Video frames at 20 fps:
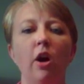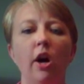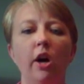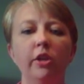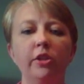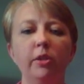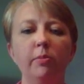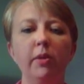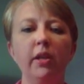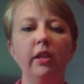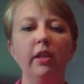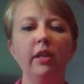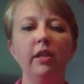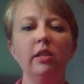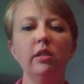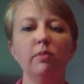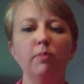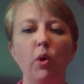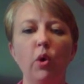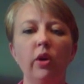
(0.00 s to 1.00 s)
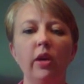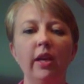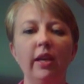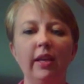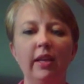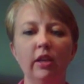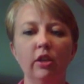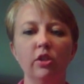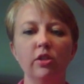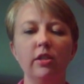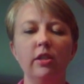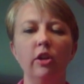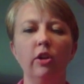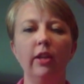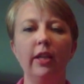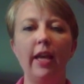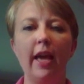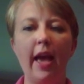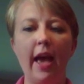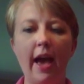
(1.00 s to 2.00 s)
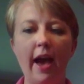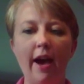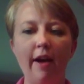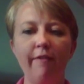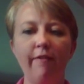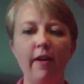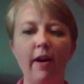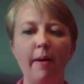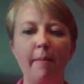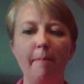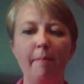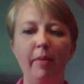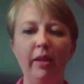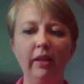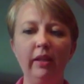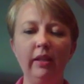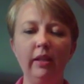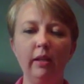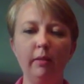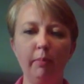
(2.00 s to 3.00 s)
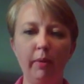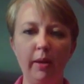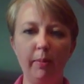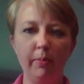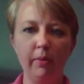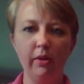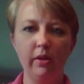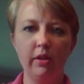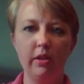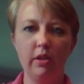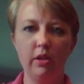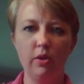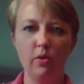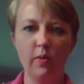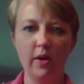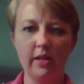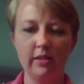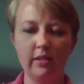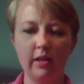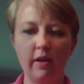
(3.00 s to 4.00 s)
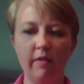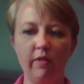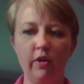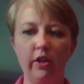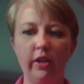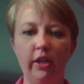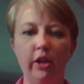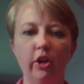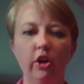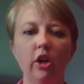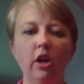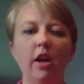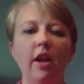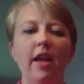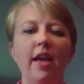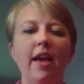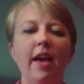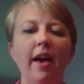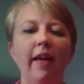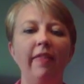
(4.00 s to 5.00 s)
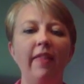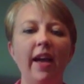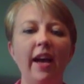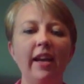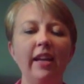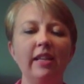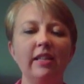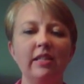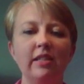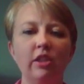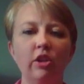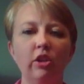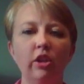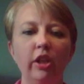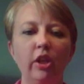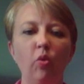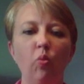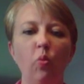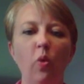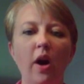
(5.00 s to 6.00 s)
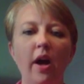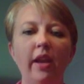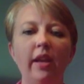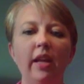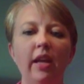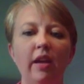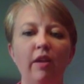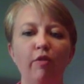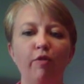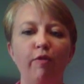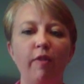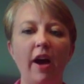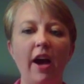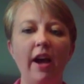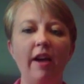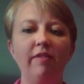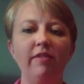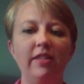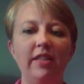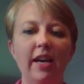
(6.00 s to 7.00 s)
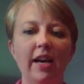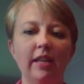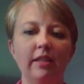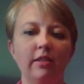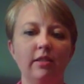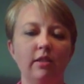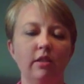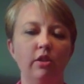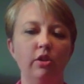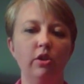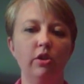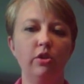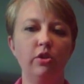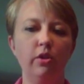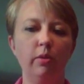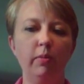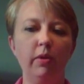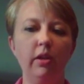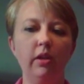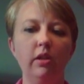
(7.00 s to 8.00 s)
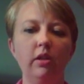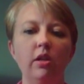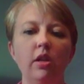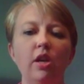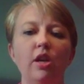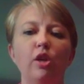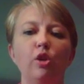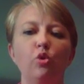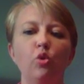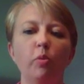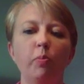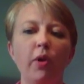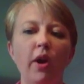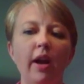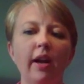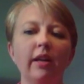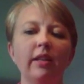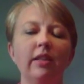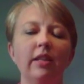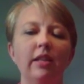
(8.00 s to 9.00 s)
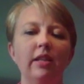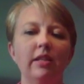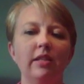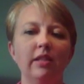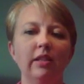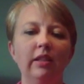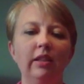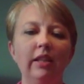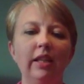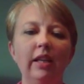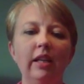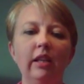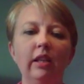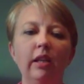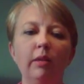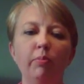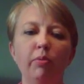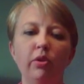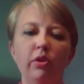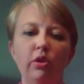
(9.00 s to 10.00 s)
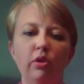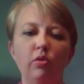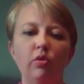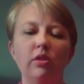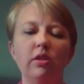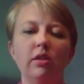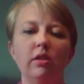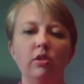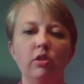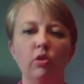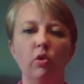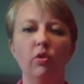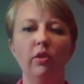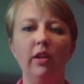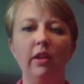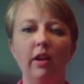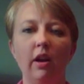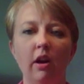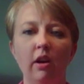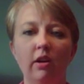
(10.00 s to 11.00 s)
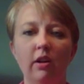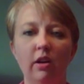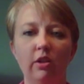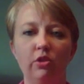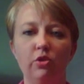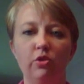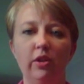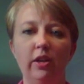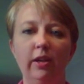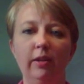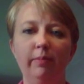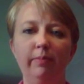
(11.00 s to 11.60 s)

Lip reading: Ultimately, smoking kills nearly 500,000 people in the U.S. every year, and that is nearly 1 in 5 deaths that are attributed to a product that is legally produced and sold in our country.